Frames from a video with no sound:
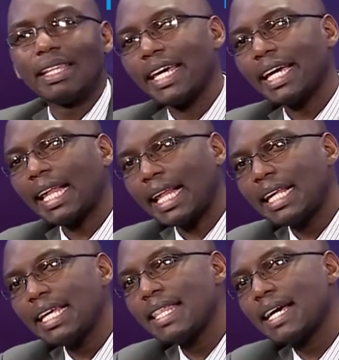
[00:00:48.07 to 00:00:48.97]
They can
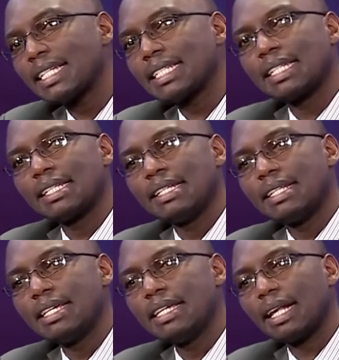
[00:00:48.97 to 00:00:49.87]
see that
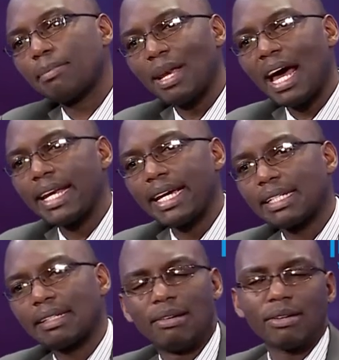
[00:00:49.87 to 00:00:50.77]
this
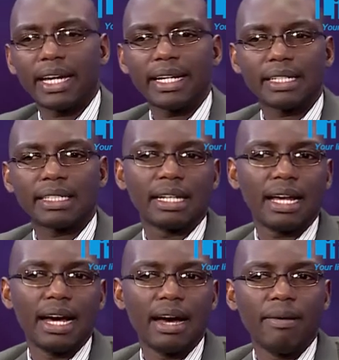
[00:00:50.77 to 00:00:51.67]
planet, look at it,
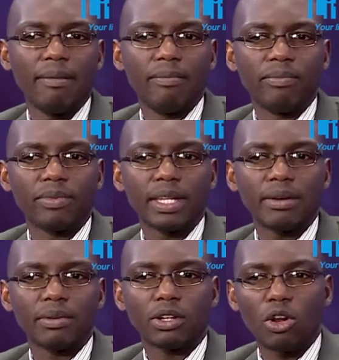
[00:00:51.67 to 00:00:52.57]

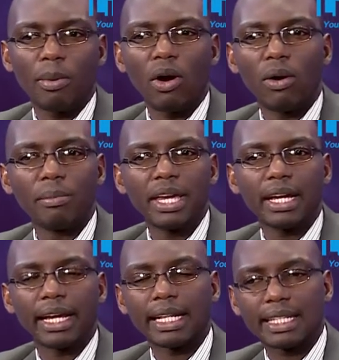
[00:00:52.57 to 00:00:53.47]
with global
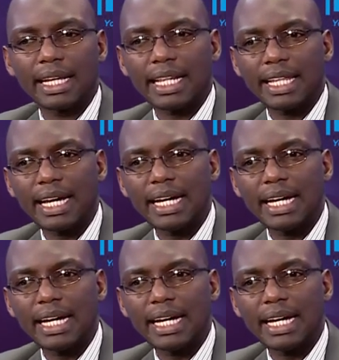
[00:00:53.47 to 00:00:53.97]
warming and things like